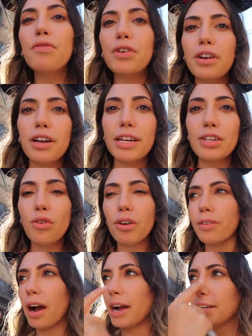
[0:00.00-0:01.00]
for indoor
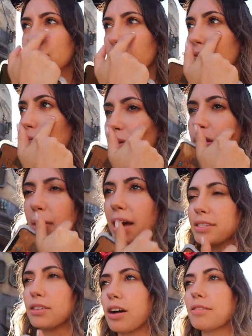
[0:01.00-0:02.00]
rides, you have to put your
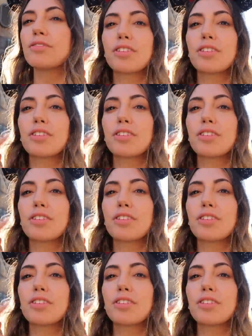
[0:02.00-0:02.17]
mask on,